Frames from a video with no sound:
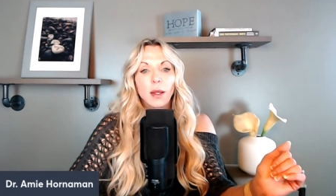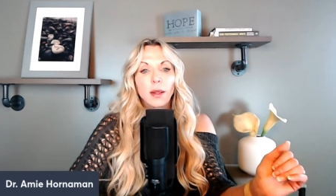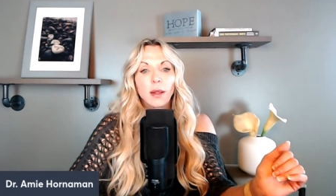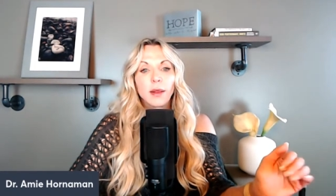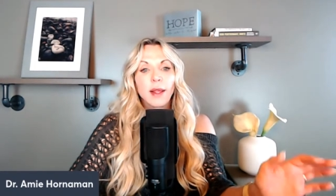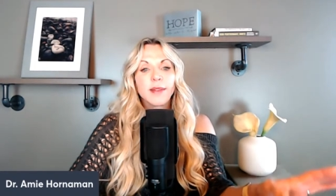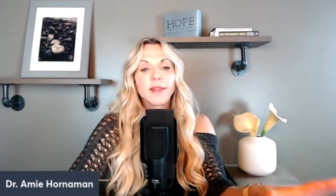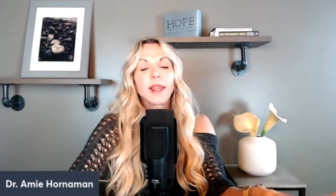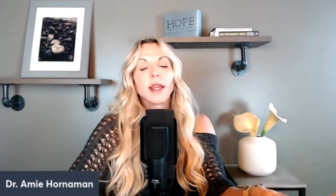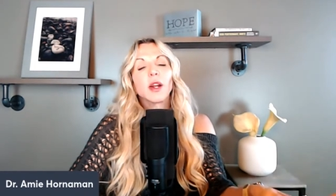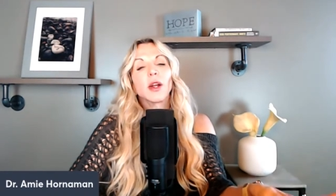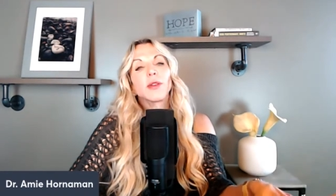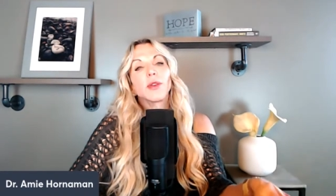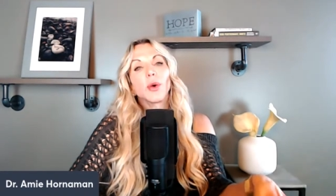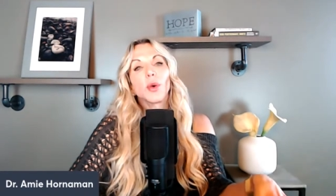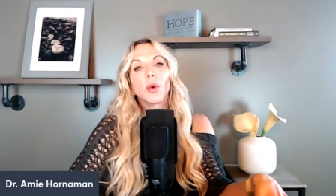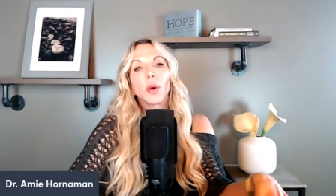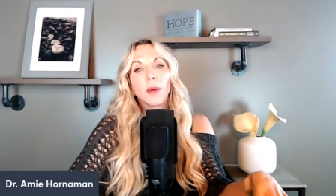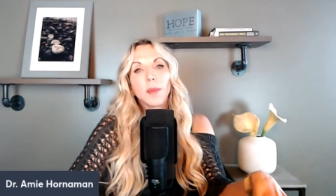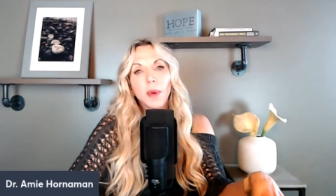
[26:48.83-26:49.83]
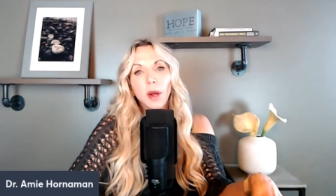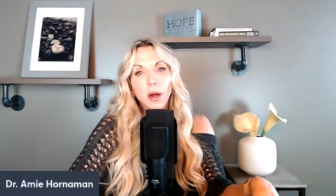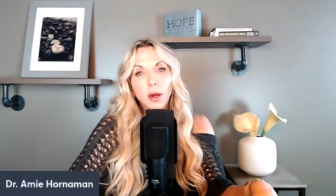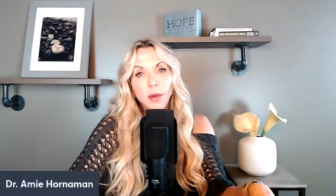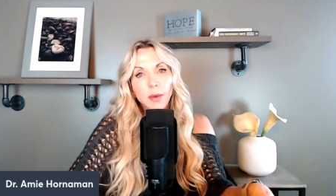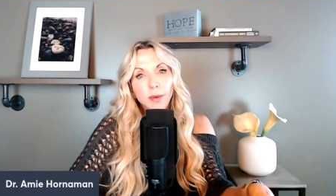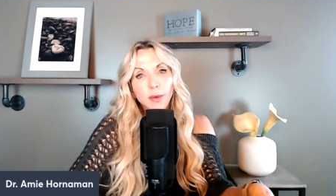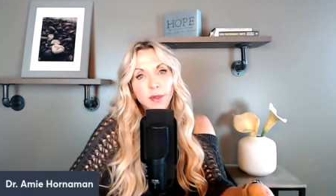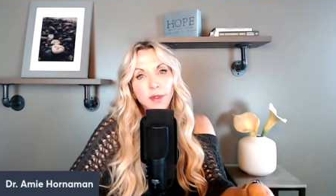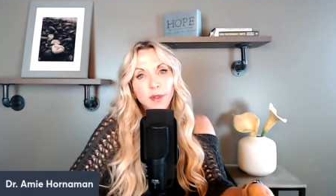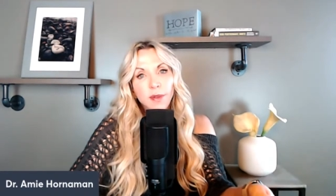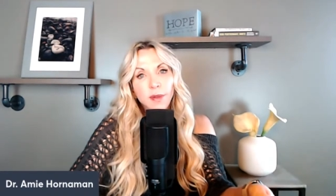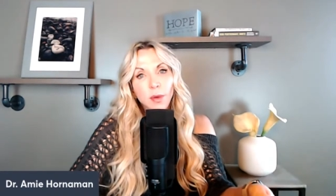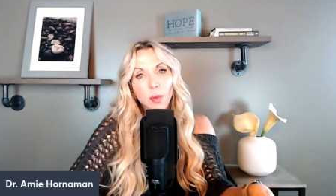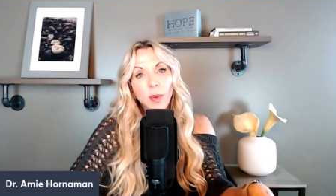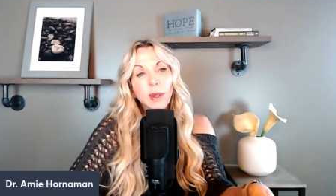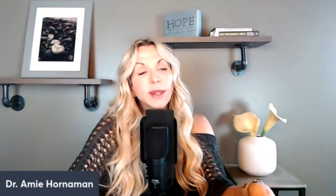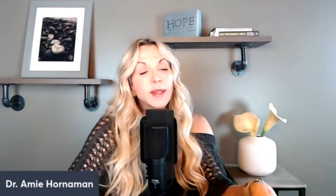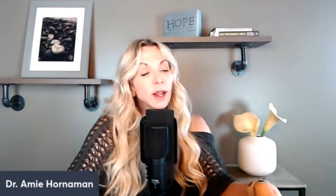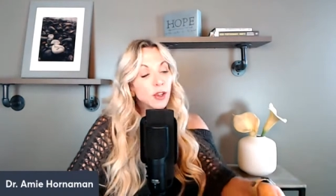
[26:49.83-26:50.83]
Let's get on the hormones.
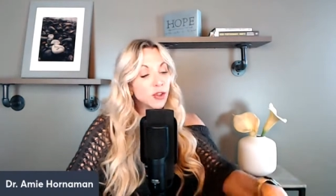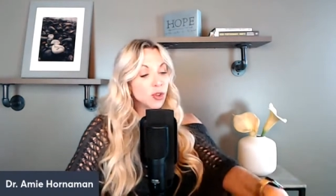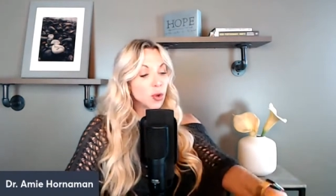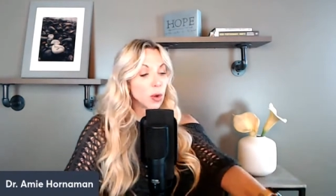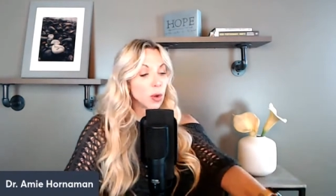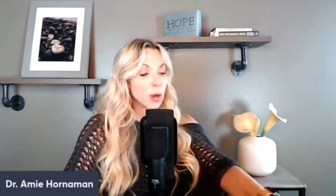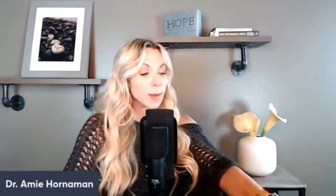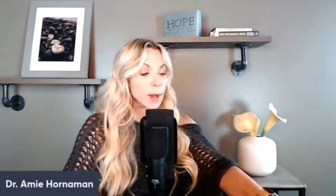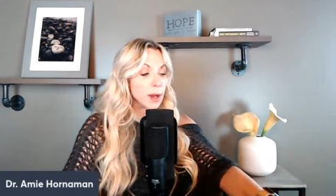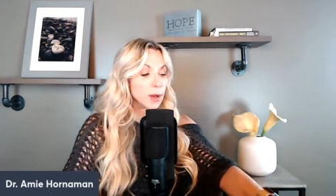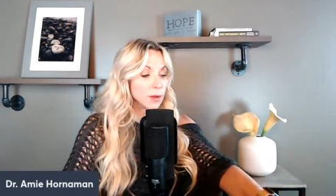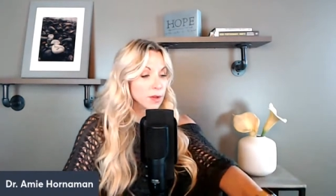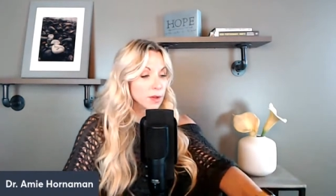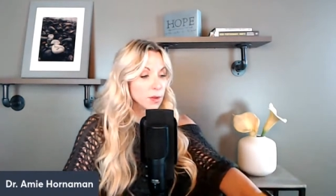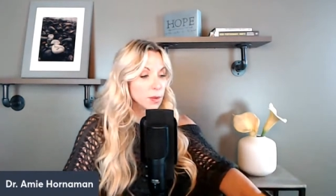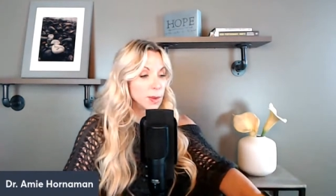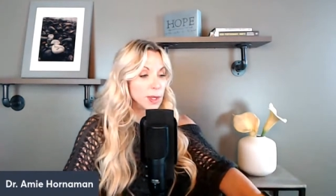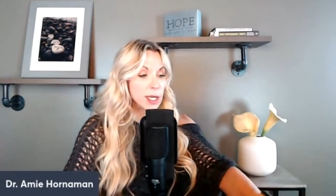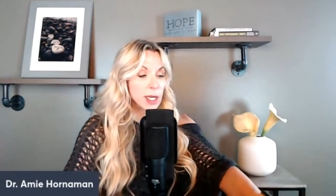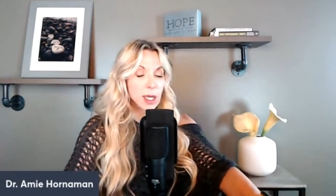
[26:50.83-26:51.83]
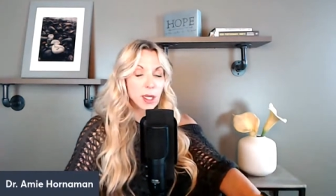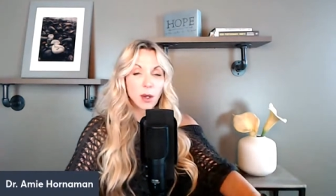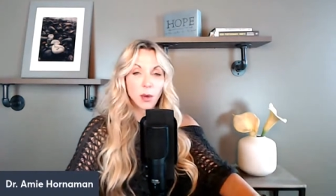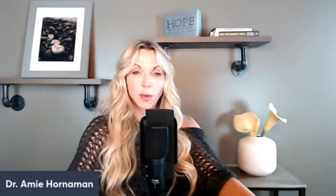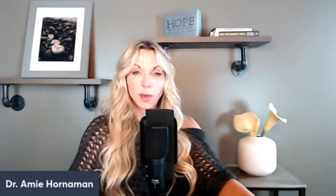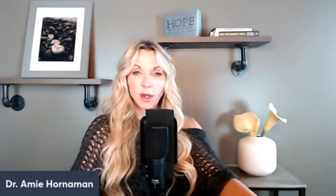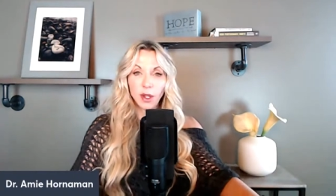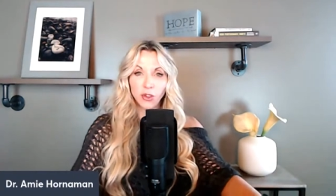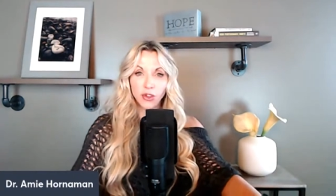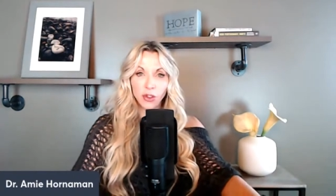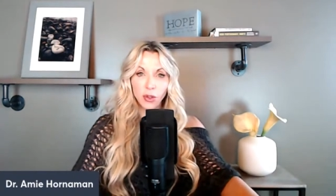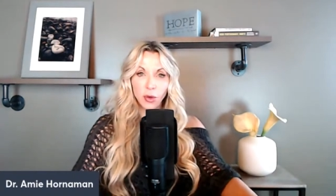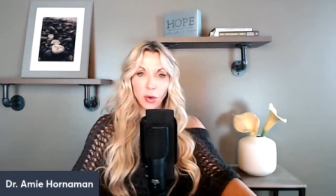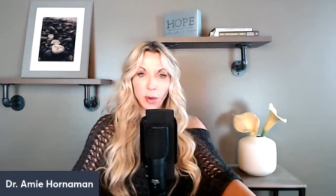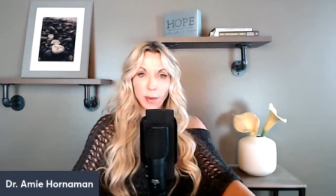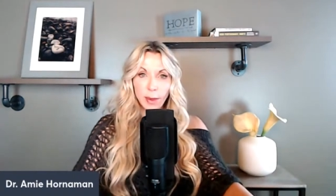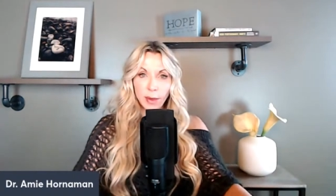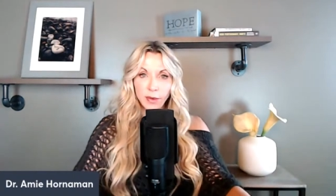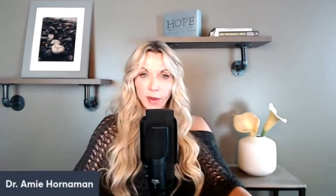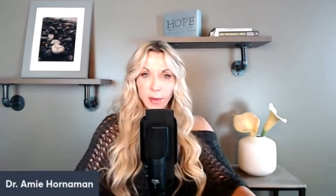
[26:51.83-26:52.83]
We touched hormones. We did. We touched on
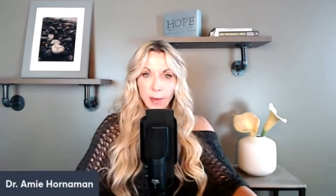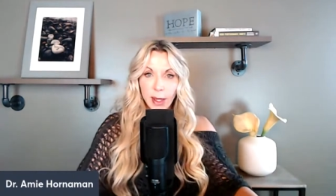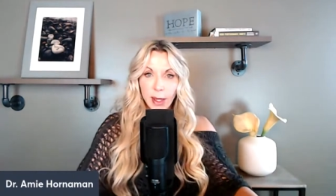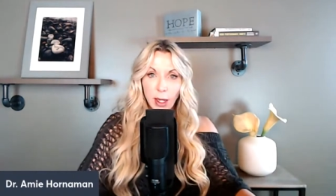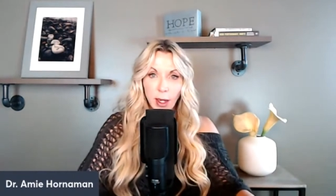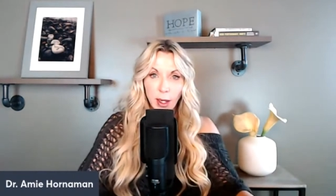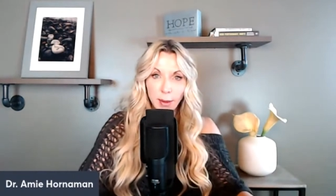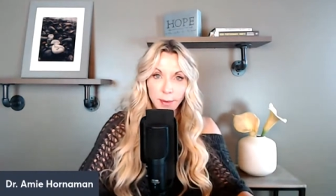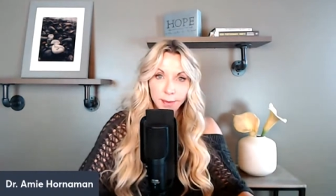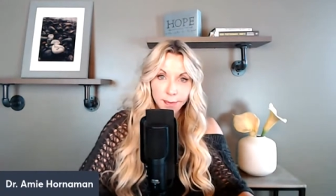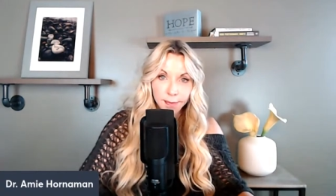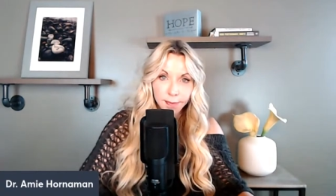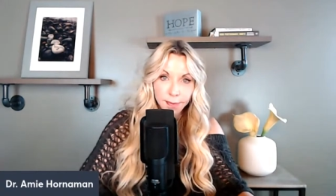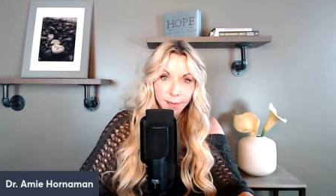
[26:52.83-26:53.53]
hormones in the beginning.